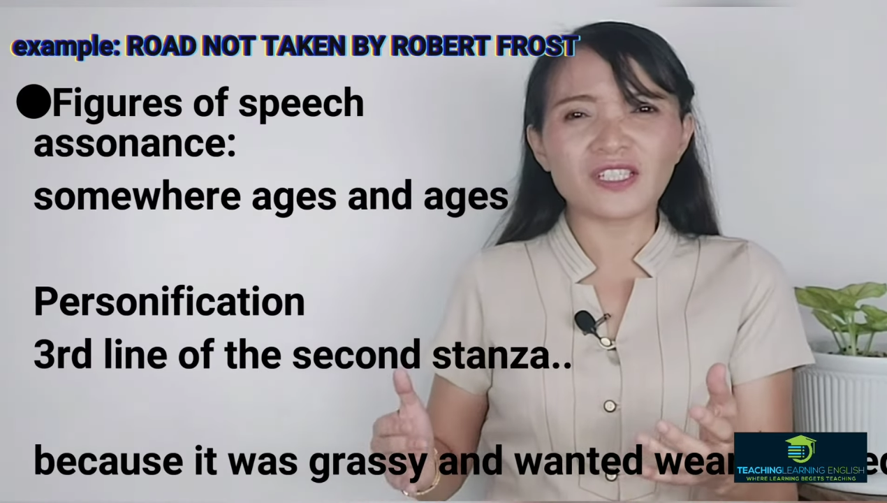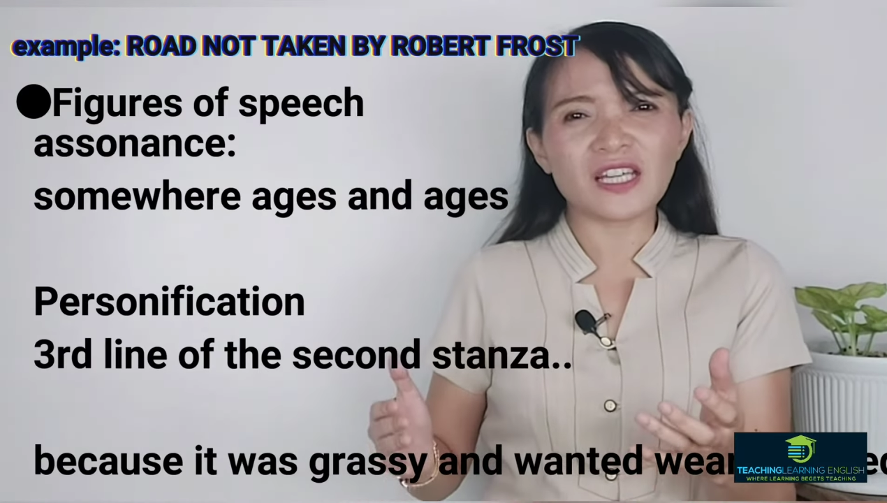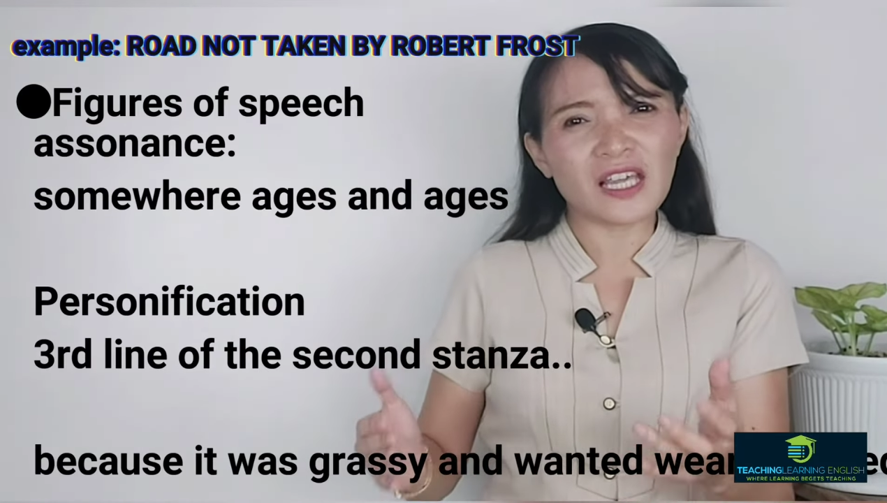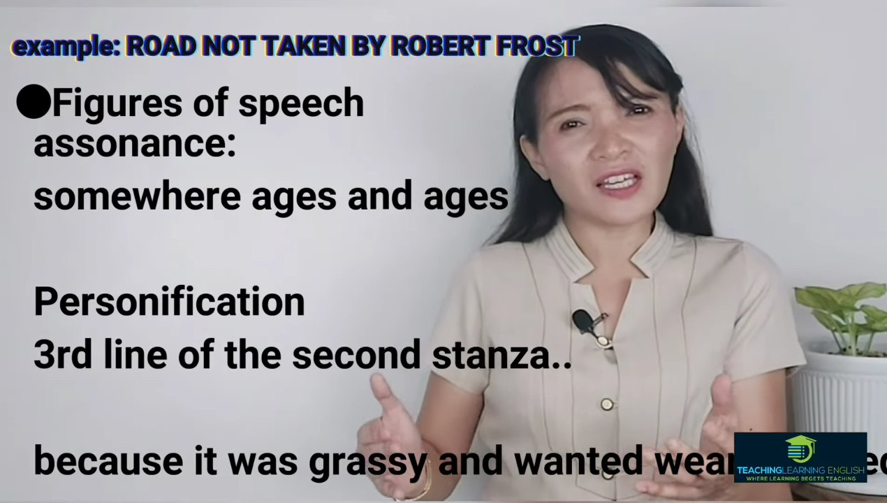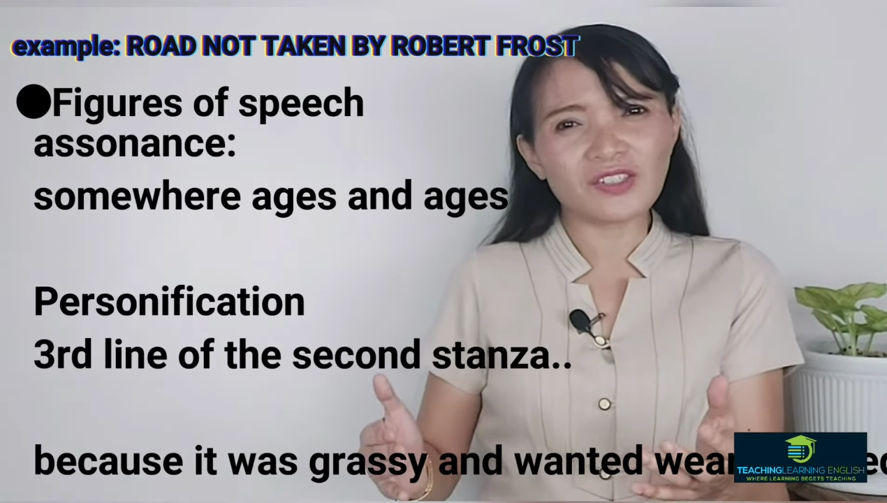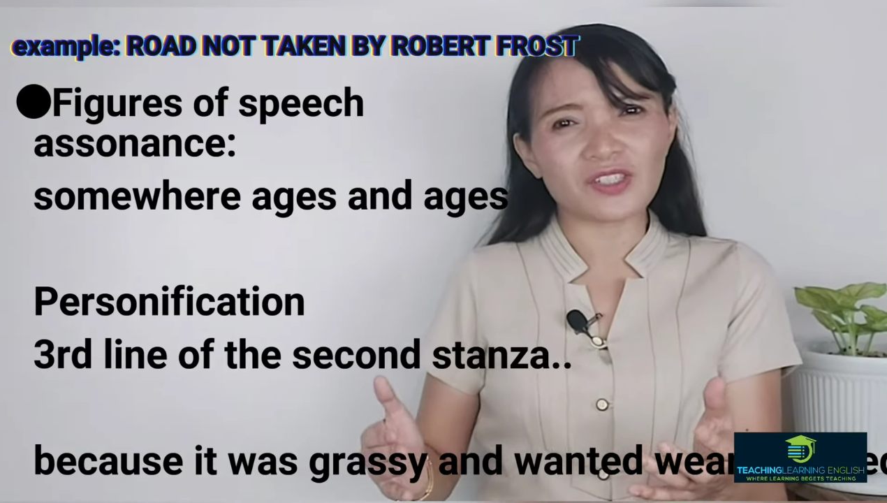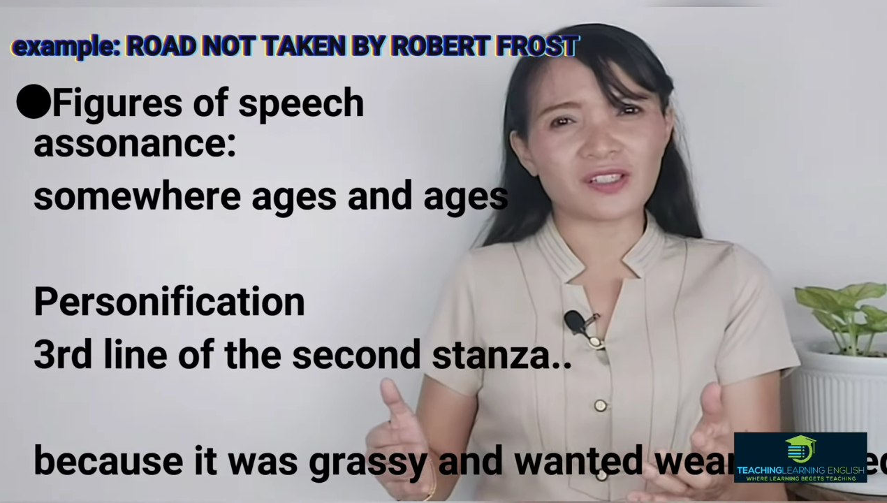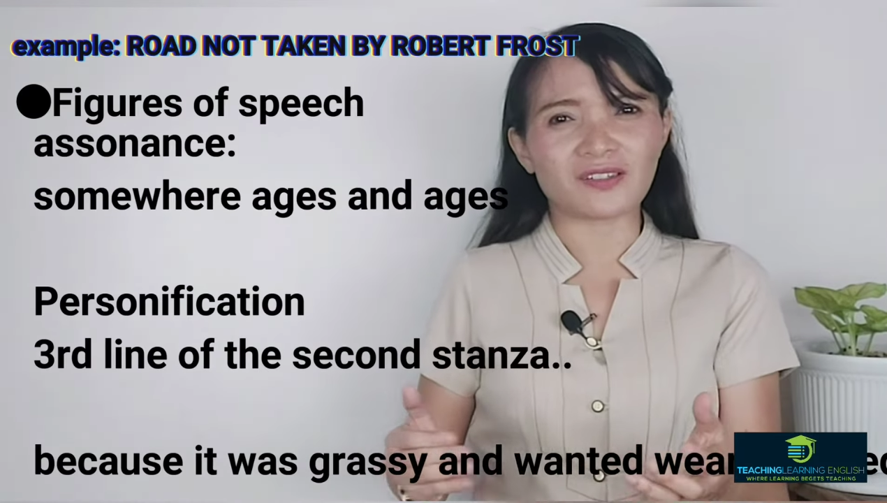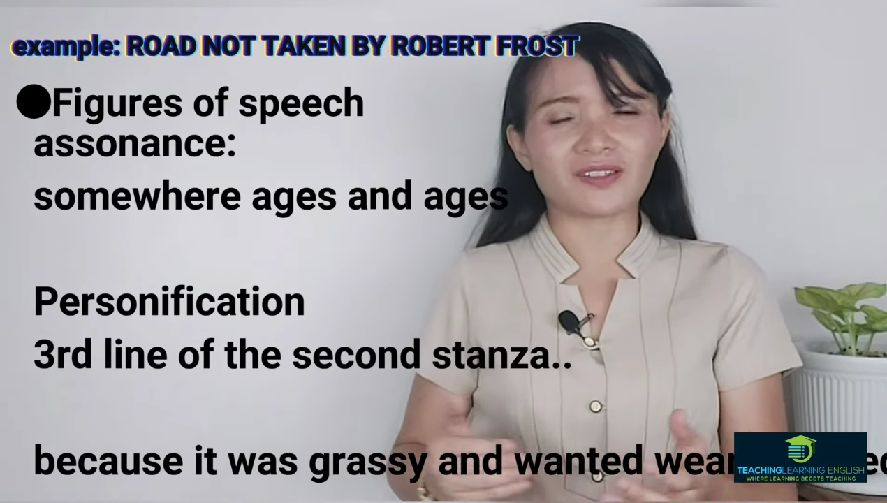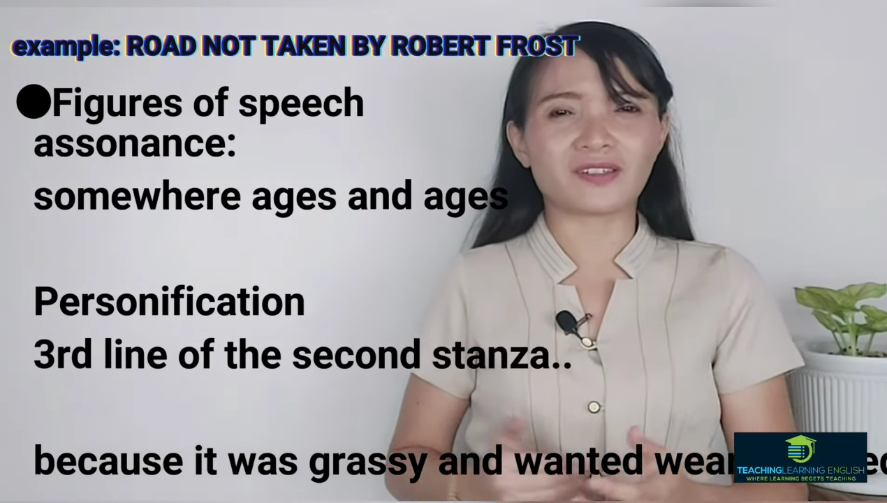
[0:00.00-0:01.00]
and
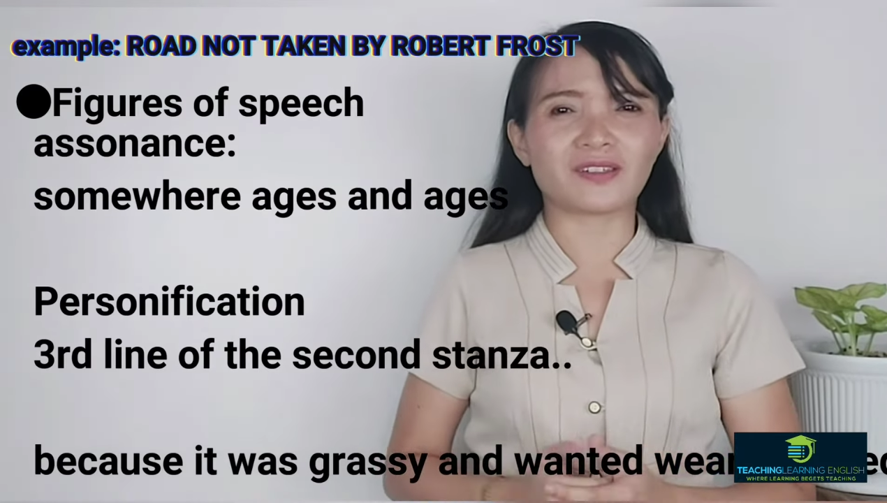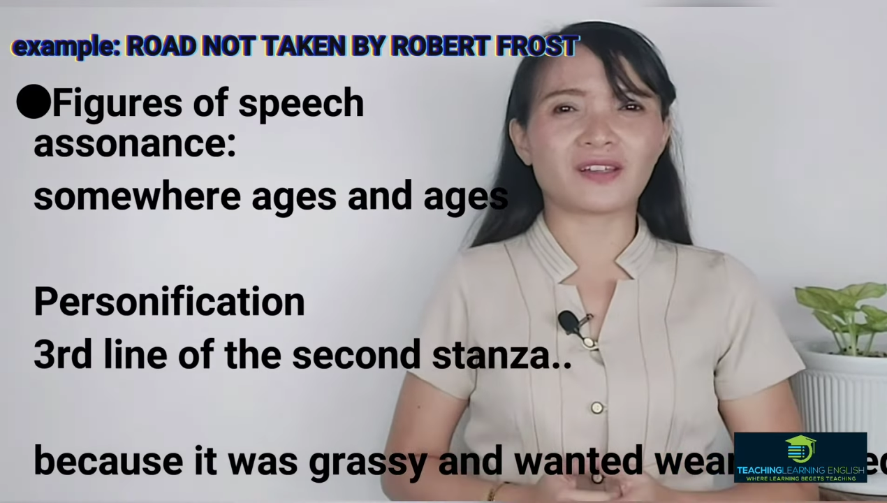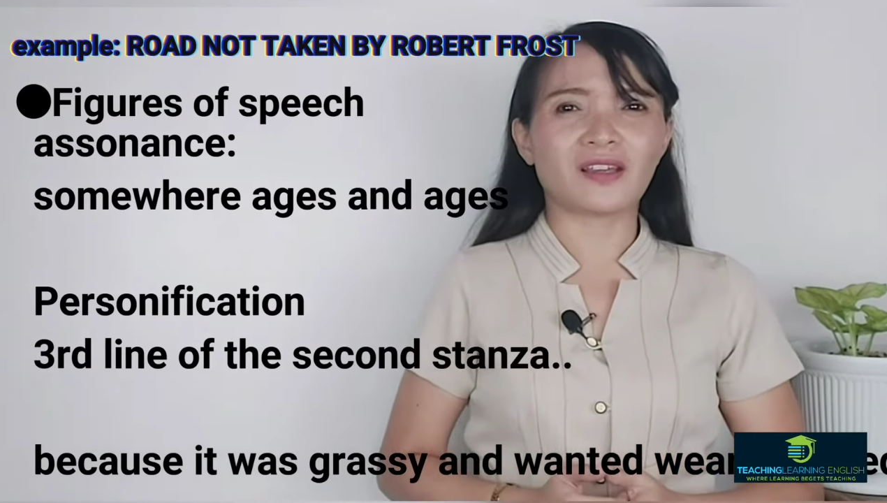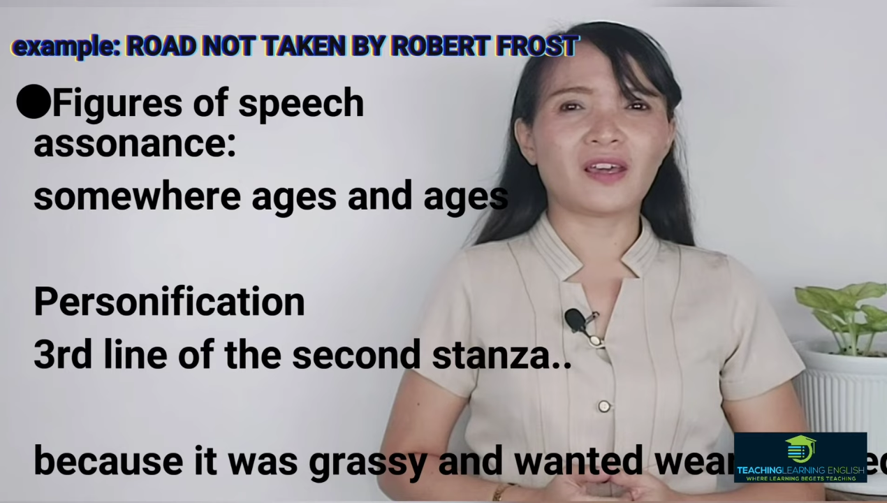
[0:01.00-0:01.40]
ages.